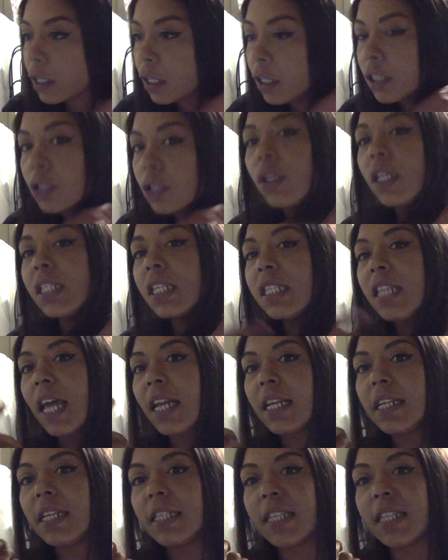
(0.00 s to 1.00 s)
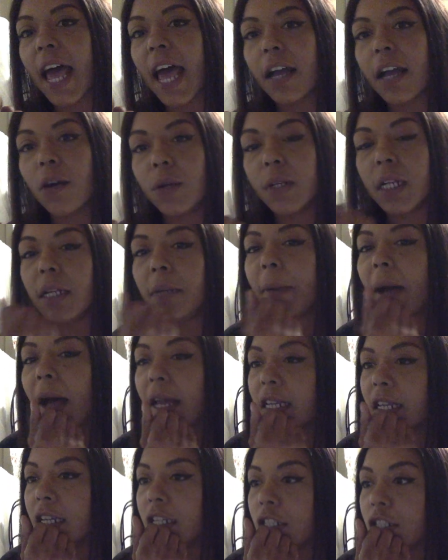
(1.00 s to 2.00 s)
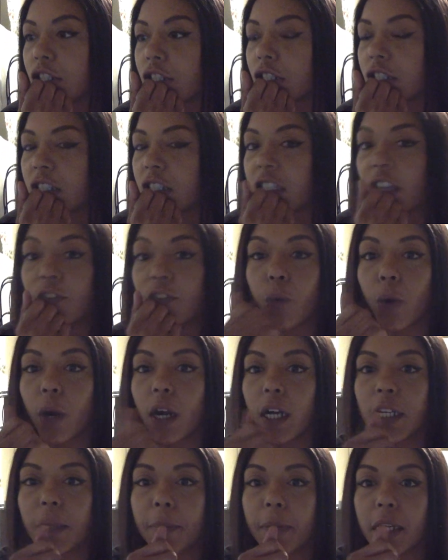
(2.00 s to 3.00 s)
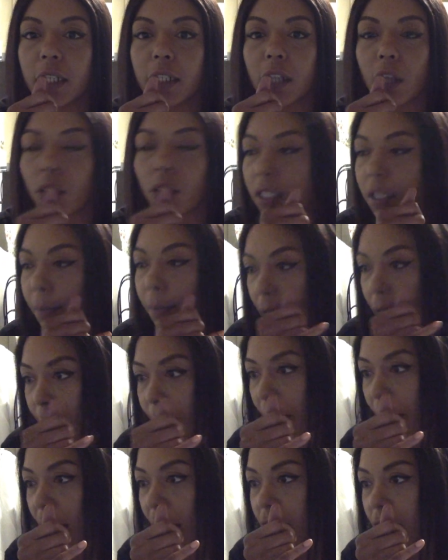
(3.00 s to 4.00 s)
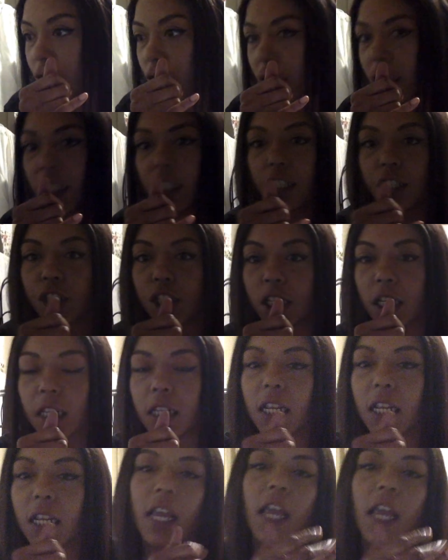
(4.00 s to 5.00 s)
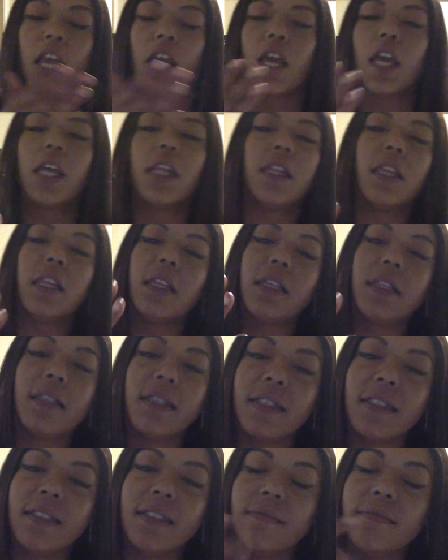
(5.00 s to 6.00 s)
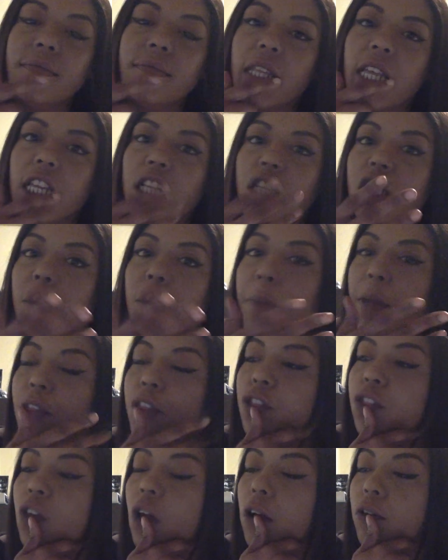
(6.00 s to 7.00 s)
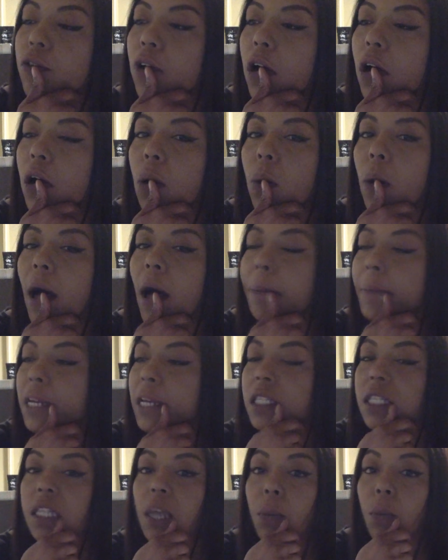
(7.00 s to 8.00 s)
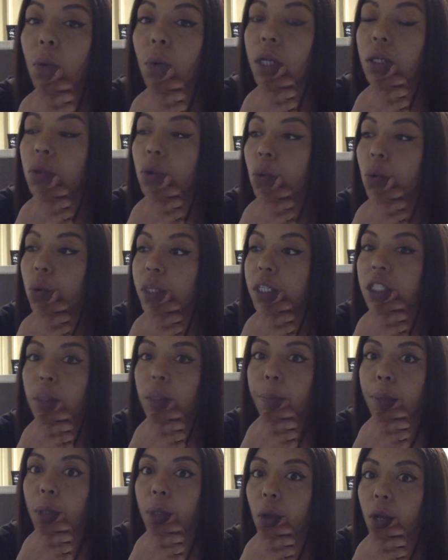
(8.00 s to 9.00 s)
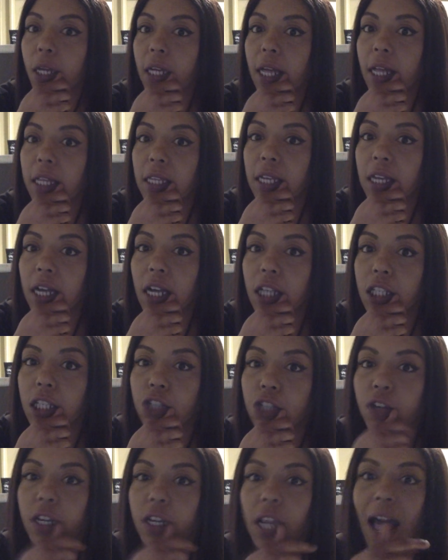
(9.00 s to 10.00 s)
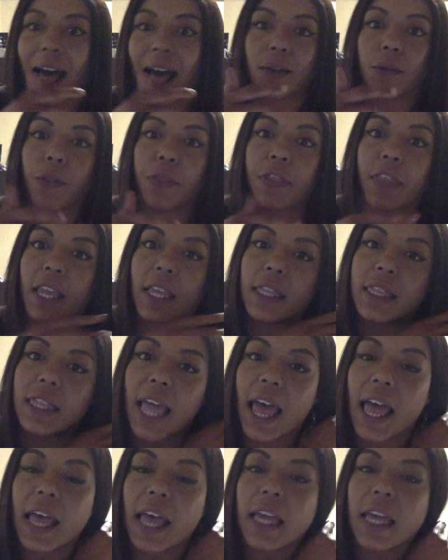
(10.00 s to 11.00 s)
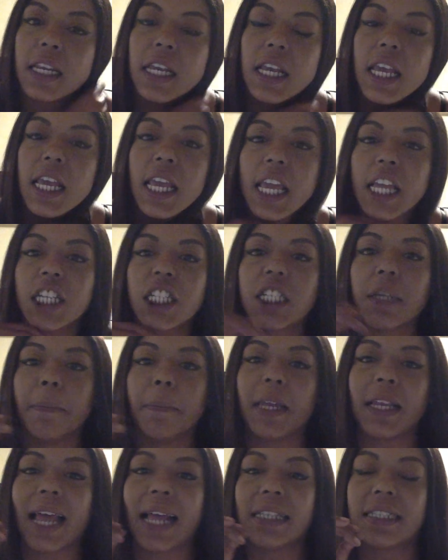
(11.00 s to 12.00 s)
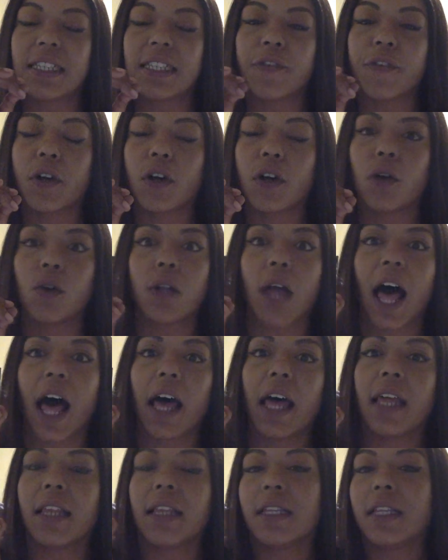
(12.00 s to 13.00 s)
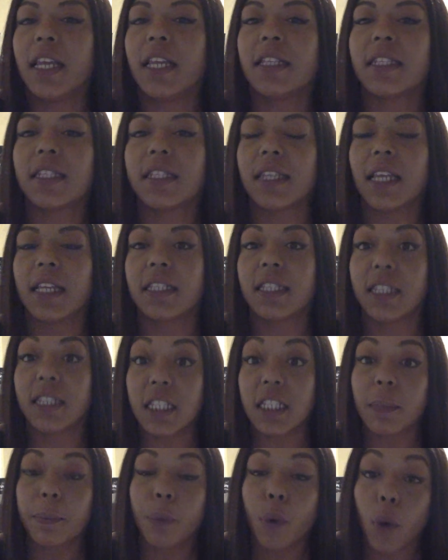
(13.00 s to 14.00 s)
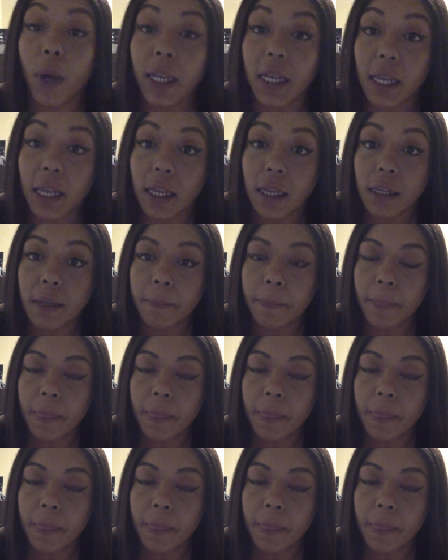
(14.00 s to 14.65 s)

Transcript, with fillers: So this is not an attack on anybody. It's just if we're going to be adults and make apologies and shit, it should be thorough. I mean, someone who is deployed out the country, I don't think that it should be that difficult. I, it's it's disappointing